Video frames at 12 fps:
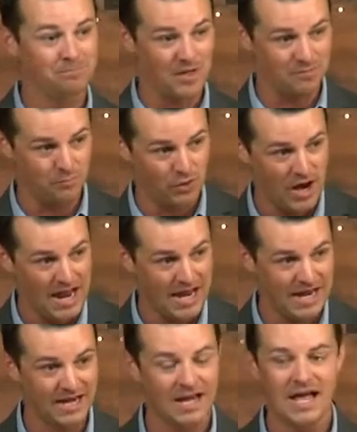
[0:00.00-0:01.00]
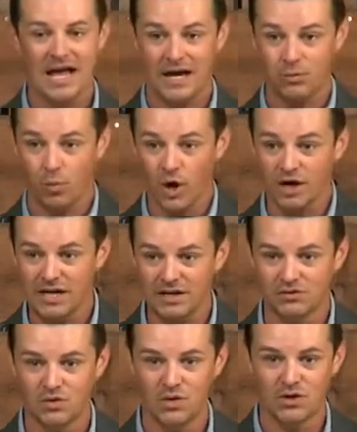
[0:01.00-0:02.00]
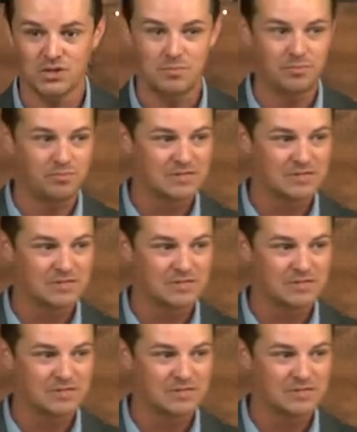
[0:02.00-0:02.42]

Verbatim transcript: and praying and working towards